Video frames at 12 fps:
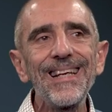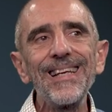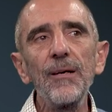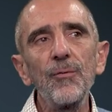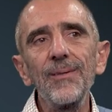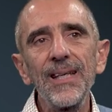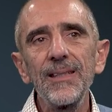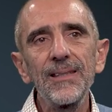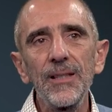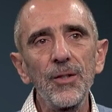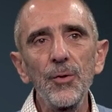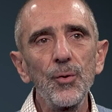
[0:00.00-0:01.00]
there
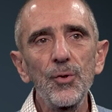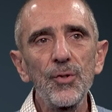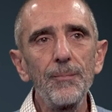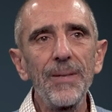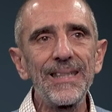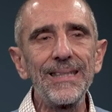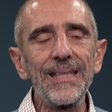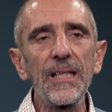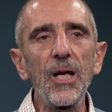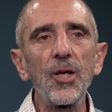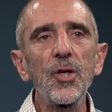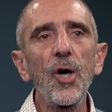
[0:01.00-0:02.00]
is a use, but
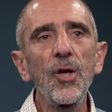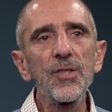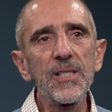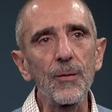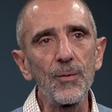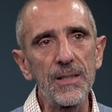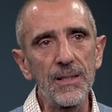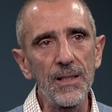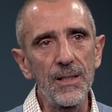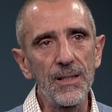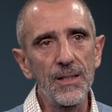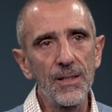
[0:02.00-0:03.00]
the
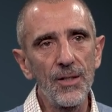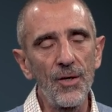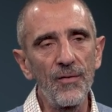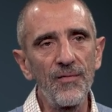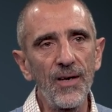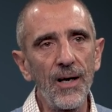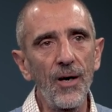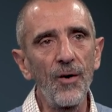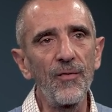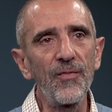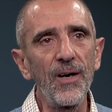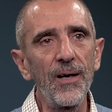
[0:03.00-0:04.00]
consequences of, uh,
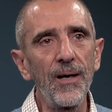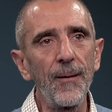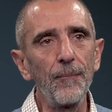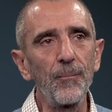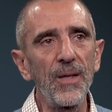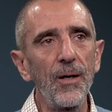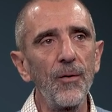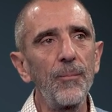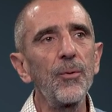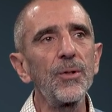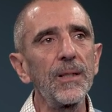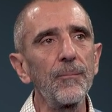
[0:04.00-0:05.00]
of um,
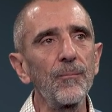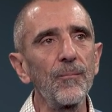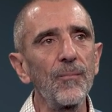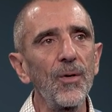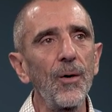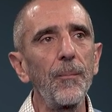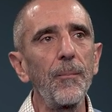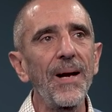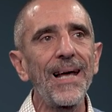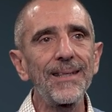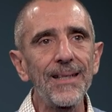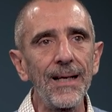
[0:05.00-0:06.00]
putting,
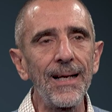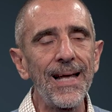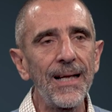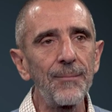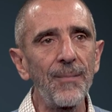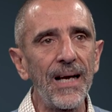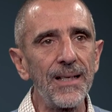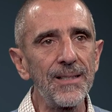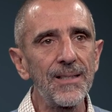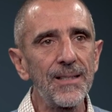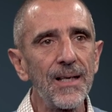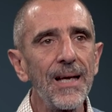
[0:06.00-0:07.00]
planting
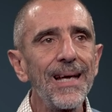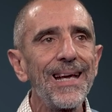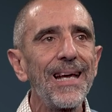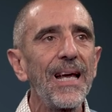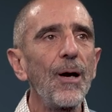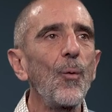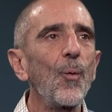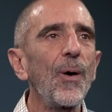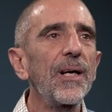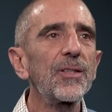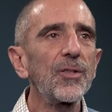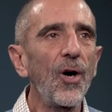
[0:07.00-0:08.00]
landmines
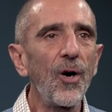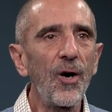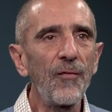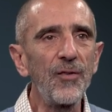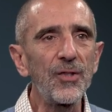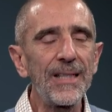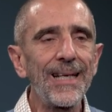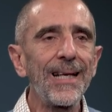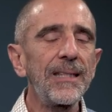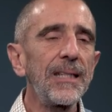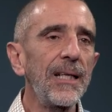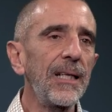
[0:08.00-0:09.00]
were so obvious. In
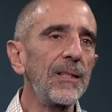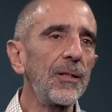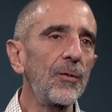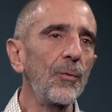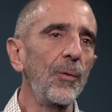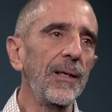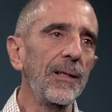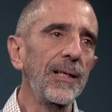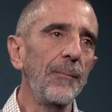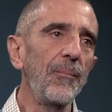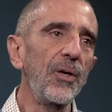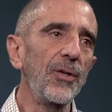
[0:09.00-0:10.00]
1992, when
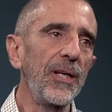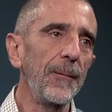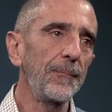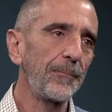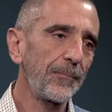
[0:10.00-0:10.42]
Cambodia,